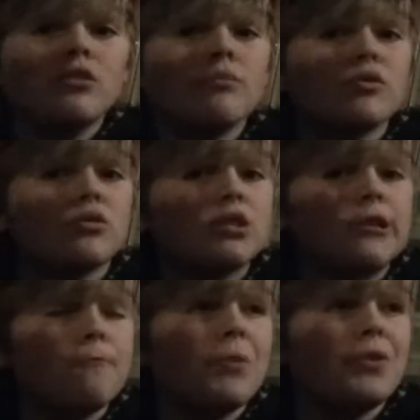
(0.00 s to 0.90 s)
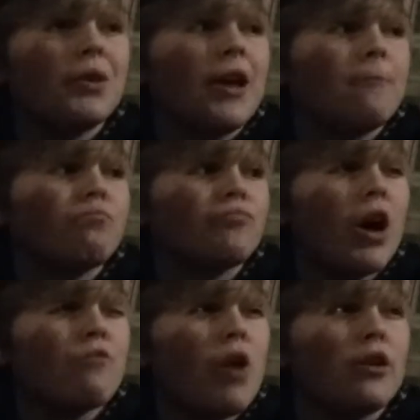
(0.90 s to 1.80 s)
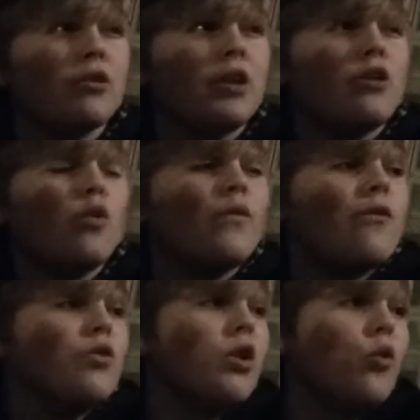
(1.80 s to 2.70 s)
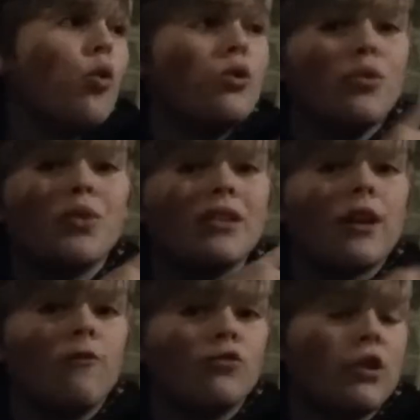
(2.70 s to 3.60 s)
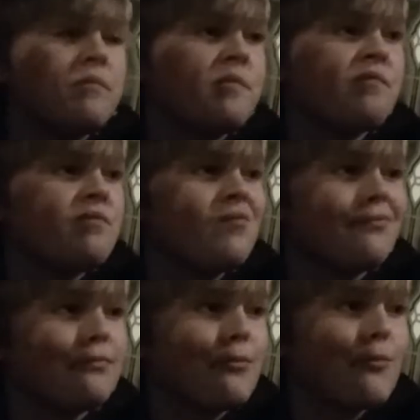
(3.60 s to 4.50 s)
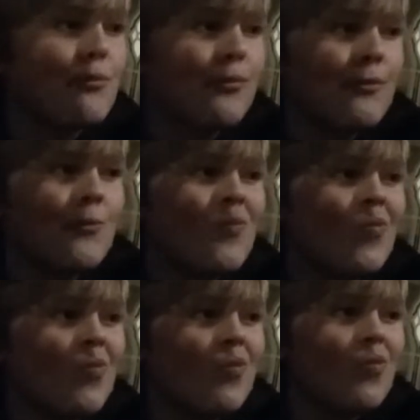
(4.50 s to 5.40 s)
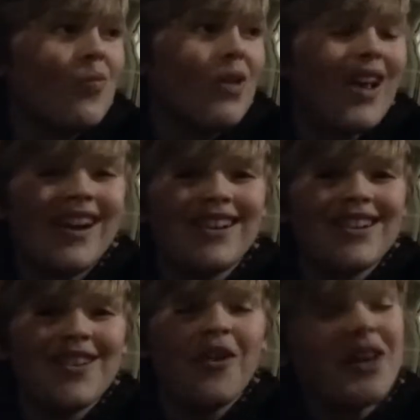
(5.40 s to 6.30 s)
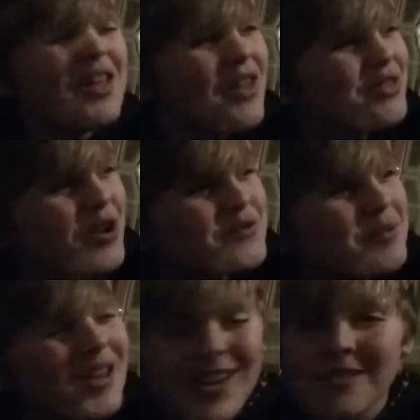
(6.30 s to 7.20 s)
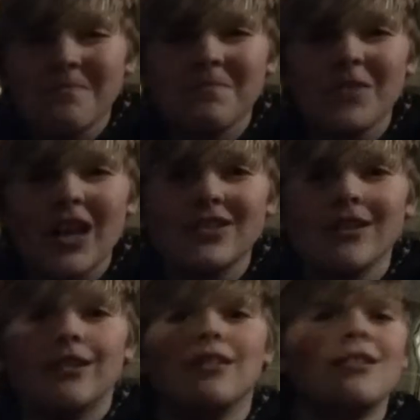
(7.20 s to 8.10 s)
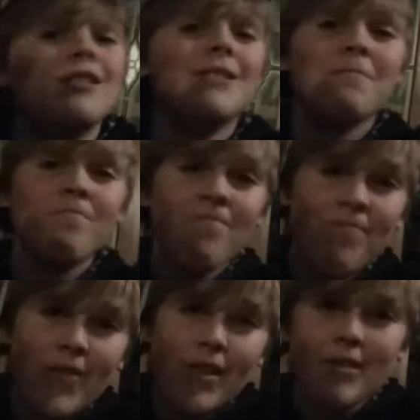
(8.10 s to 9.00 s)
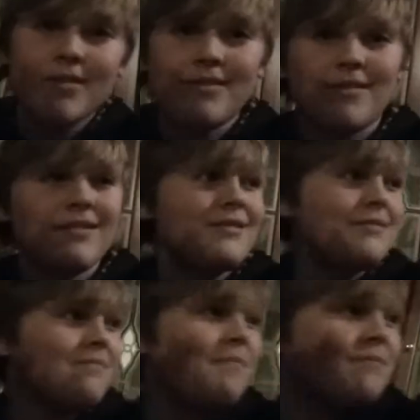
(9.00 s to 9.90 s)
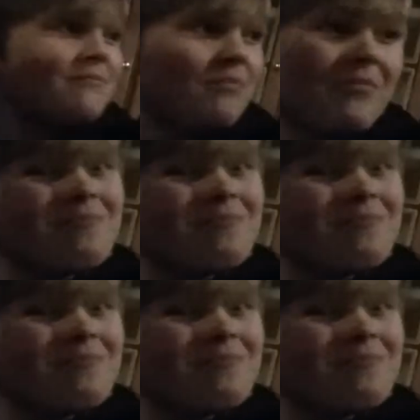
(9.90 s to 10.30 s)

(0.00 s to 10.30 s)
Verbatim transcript: was the most stupid thing on record that you have ever done, or you think that you've done? Peed in the fire. Oh yeah, that, that was from like last year. No, it, oh yeah, it was last